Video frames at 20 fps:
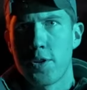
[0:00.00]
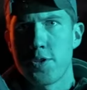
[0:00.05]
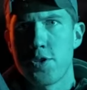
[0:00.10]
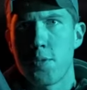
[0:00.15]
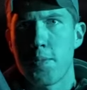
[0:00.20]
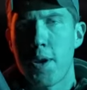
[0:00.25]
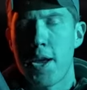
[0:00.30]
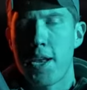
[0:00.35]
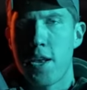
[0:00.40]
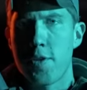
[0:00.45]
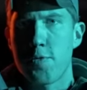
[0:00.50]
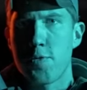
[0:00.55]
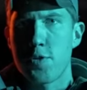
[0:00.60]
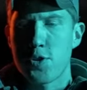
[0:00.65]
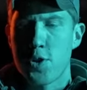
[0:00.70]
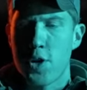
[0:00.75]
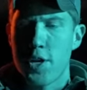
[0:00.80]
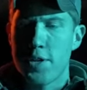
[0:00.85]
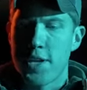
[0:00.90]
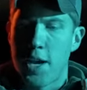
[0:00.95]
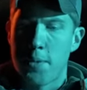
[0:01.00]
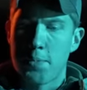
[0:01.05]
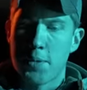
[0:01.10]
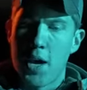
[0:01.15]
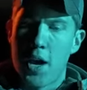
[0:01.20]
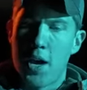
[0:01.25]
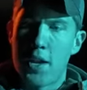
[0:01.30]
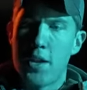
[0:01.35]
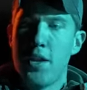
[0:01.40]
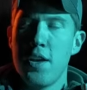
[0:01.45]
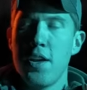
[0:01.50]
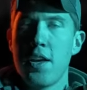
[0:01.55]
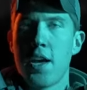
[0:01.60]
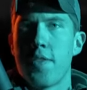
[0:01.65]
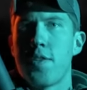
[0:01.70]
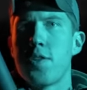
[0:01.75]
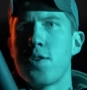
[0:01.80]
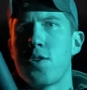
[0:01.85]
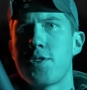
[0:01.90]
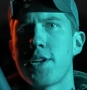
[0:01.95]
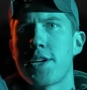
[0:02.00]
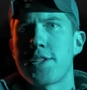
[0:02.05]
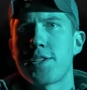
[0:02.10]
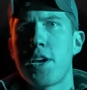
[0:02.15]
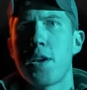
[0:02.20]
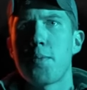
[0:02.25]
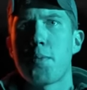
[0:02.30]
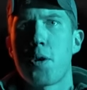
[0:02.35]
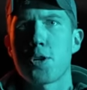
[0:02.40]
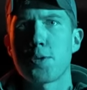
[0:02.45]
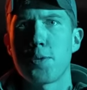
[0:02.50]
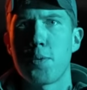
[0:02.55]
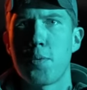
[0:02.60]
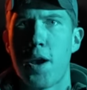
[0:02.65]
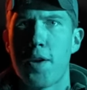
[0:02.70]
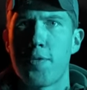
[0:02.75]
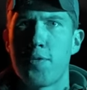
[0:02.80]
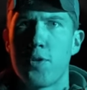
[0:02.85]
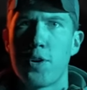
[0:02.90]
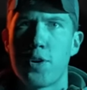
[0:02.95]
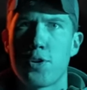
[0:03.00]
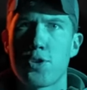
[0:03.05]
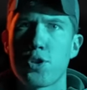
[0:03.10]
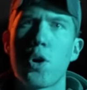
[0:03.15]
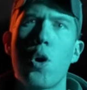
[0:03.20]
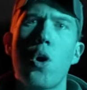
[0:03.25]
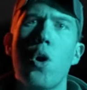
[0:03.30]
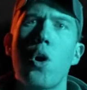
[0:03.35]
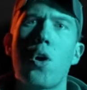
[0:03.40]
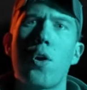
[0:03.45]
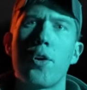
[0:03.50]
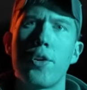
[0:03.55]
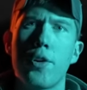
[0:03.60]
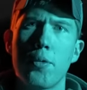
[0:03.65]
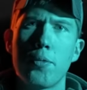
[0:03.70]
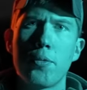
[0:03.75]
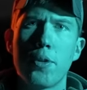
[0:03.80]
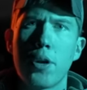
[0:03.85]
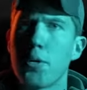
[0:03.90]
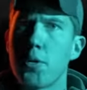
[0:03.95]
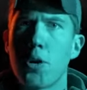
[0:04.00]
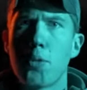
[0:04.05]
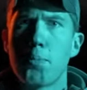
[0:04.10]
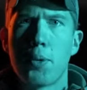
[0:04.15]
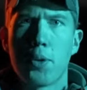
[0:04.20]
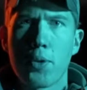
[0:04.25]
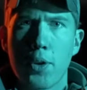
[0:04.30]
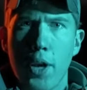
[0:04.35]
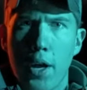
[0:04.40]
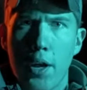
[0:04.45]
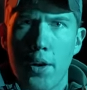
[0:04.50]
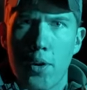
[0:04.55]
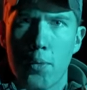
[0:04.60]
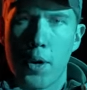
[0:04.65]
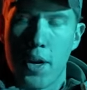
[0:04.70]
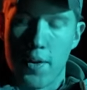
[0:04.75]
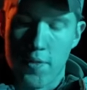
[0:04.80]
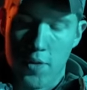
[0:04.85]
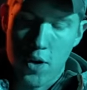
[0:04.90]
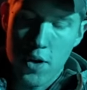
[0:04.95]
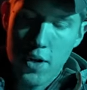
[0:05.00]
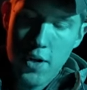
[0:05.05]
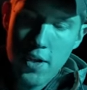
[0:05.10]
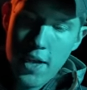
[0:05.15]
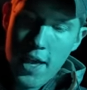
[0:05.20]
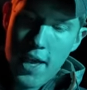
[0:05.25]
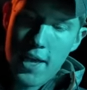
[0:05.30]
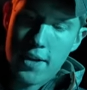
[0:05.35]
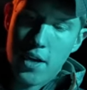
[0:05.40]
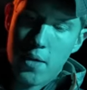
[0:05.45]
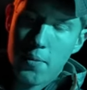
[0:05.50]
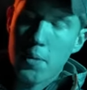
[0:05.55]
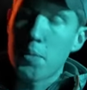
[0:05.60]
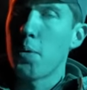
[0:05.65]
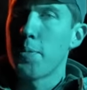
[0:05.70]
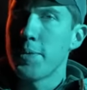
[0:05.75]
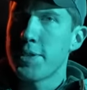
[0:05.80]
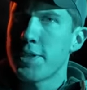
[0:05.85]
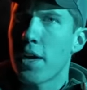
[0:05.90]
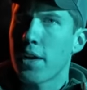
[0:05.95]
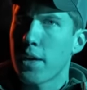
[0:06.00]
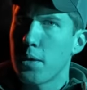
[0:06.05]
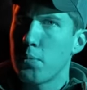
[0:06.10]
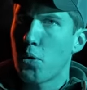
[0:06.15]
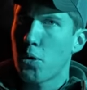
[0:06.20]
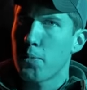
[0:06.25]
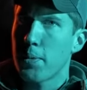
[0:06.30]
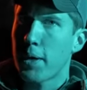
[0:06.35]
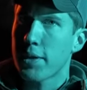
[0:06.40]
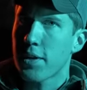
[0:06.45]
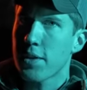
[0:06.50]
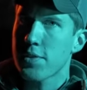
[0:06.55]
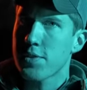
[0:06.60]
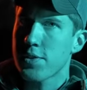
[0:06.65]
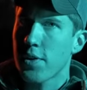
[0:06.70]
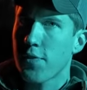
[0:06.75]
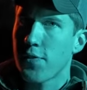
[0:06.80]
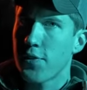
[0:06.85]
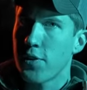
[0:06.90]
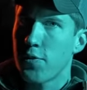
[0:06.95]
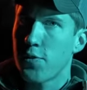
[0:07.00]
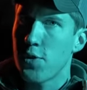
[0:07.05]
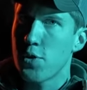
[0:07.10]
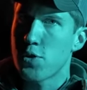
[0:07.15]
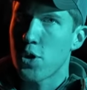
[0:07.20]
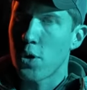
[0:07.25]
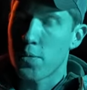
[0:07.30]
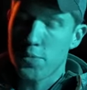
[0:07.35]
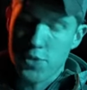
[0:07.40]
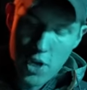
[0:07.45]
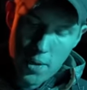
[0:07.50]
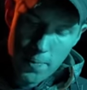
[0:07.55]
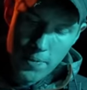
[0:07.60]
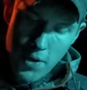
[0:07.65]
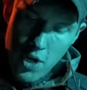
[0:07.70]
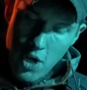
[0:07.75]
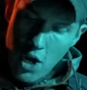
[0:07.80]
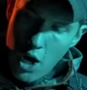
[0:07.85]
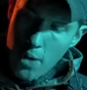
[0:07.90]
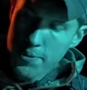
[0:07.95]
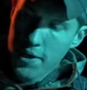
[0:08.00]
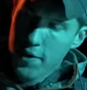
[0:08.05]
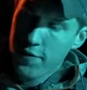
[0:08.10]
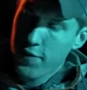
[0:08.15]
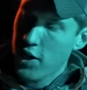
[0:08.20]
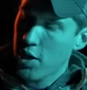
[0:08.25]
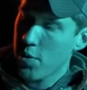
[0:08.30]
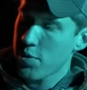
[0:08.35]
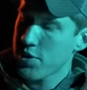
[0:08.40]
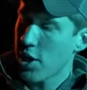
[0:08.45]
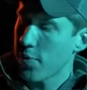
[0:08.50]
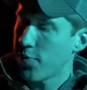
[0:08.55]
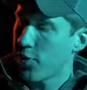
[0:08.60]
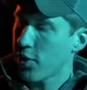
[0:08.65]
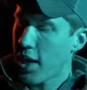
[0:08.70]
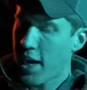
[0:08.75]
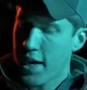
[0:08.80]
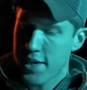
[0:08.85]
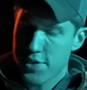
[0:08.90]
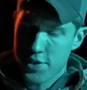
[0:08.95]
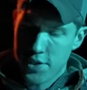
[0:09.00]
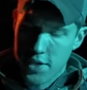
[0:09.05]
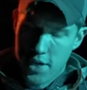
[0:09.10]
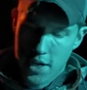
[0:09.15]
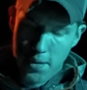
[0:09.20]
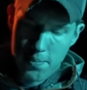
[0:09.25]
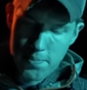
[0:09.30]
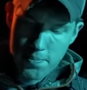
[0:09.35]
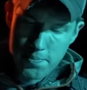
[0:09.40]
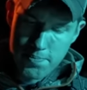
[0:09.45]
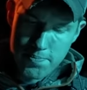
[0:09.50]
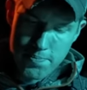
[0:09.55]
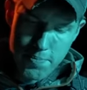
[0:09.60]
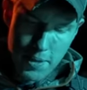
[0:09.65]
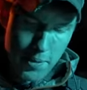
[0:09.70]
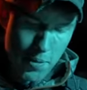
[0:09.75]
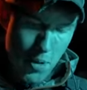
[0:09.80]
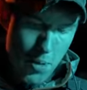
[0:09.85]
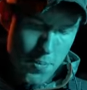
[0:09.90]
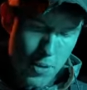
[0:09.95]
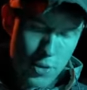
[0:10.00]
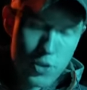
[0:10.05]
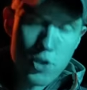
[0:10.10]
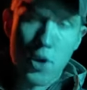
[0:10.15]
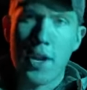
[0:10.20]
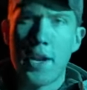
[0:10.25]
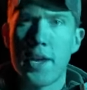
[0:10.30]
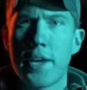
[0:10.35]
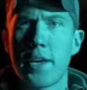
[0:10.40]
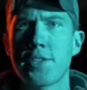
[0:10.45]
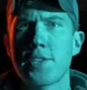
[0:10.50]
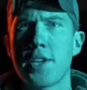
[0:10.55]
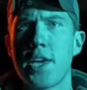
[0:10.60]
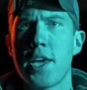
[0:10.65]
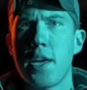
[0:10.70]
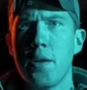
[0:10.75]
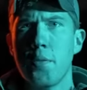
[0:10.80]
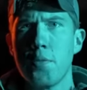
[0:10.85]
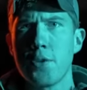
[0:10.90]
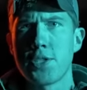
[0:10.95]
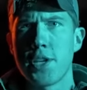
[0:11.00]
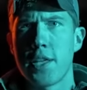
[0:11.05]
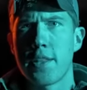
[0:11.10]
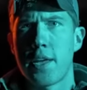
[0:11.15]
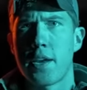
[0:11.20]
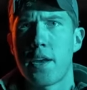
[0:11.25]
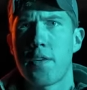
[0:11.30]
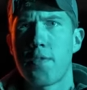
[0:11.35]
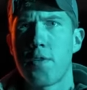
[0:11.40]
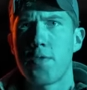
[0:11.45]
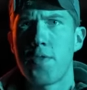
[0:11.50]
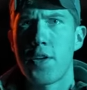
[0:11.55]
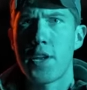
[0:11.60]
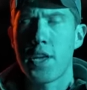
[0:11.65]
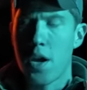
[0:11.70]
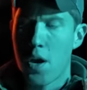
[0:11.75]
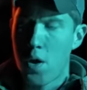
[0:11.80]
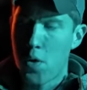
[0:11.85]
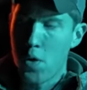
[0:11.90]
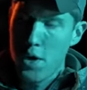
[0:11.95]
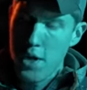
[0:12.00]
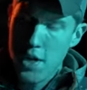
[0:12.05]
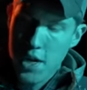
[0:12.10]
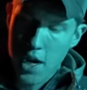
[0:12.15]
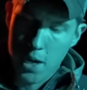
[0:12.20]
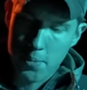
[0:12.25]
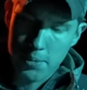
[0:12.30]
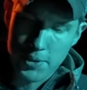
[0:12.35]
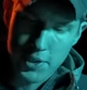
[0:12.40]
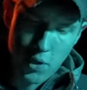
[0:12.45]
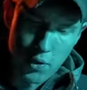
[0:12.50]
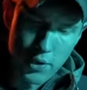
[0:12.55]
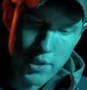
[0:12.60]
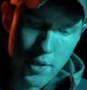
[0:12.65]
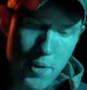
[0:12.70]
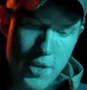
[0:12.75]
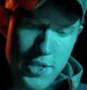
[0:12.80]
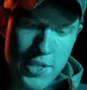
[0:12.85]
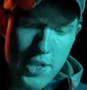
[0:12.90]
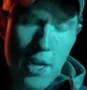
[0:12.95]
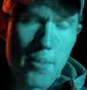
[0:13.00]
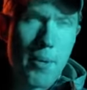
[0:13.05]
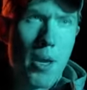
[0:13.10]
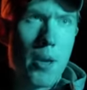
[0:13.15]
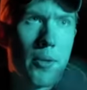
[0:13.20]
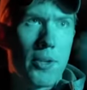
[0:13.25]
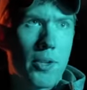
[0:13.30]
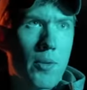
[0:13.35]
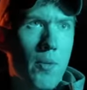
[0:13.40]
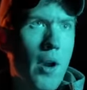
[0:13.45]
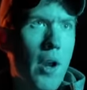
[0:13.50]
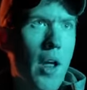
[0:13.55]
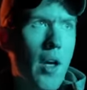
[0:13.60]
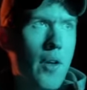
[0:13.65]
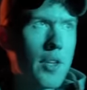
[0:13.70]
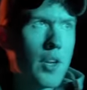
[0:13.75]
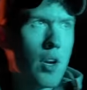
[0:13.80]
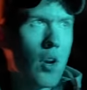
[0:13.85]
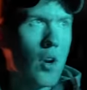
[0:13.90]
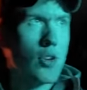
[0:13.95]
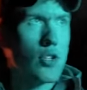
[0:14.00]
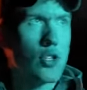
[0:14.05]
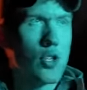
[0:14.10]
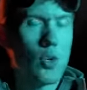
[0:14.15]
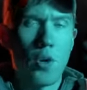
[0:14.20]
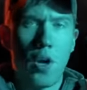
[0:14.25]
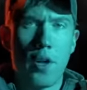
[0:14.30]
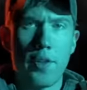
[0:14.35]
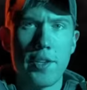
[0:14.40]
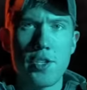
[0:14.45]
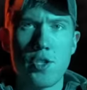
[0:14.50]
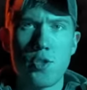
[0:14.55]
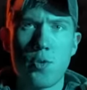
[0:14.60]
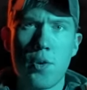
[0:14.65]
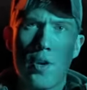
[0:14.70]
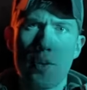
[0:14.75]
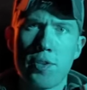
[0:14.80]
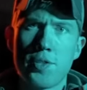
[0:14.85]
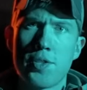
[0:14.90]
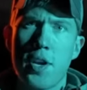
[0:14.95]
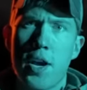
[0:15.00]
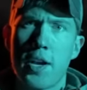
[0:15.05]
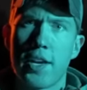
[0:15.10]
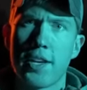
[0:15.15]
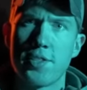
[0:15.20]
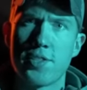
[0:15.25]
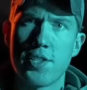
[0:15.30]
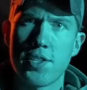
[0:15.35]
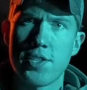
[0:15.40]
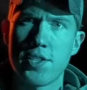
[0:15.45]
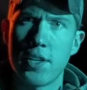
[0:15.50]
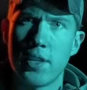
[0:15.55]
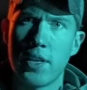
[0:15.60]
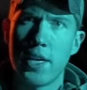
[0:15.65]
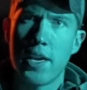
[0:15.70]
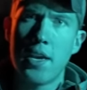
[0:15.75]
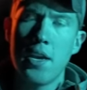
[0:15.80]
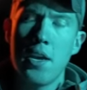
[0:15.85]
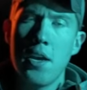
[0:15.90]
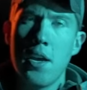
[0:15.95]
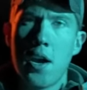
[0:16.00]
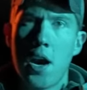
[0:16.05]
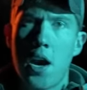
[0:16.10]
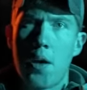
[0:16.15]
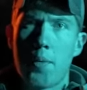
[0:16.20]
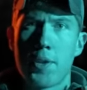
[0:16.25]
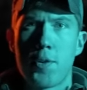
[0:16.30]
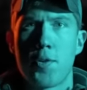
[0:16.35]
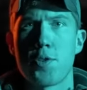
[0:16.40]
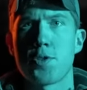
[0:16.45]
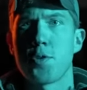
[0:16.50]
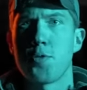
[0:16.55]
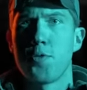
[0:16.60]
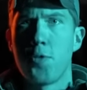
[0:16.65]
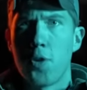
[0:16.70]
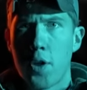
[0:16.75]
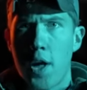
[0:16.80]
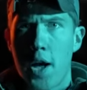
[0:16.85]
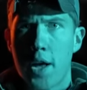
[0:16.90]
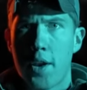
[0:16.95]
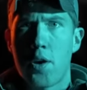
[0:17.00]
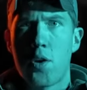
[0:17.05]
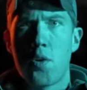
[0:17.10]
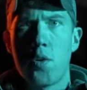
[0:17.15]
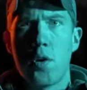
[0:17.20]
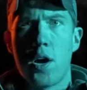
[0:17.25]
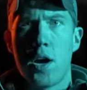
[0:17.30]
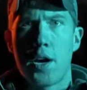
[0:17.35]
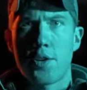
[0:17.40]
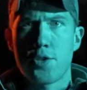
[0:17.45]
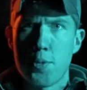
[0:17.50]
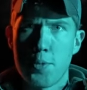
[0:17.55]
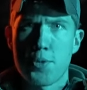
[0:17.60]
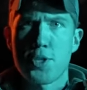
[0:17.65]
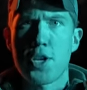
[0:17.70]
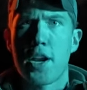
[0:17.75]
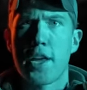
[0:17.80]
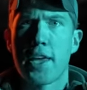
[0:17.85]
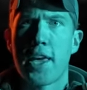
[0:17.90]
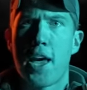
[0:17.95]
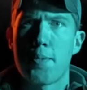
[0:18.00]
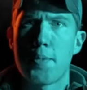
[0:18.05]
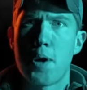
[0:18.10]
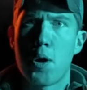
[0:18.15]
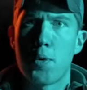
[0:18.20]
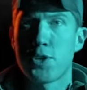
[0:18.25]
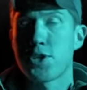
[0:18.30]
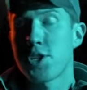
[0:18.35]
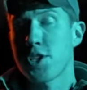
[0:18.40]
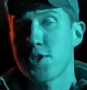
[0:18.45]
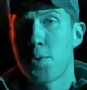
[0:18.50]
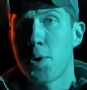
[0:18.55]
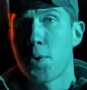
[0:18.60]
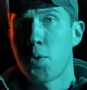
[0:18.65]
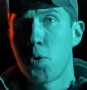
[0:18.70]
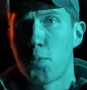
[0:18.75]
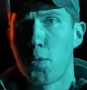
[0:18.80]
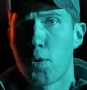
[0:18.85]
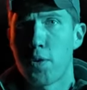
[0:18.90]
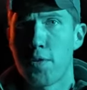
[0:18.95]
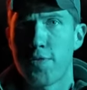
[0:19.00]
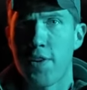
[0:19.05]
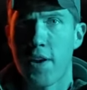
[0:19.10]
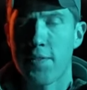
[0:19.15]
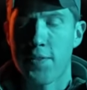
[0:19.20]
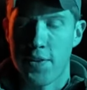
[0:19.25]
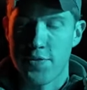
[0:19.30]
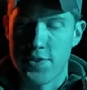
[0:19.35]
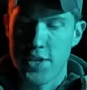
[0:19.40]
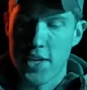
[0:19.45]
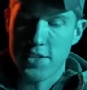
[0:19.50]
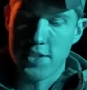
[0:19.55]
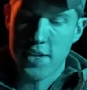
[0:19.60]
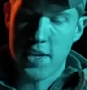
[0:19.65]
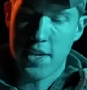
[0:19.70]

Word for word: as your main infantry type gun, and then your designated marksman rifle, your SCAR, your you know your bull gun or whatever. And uh, we will be talking more about that stuff in the future. So hope that video was helpful, guys. Um, but remember, training is key. We say that in every video. Uh, but the only reason I'm able to run out here and shoot all these drills uh, consistently, uh, whether it's with full auto, uh, supersonic ammo, which does recoil more than 5.56,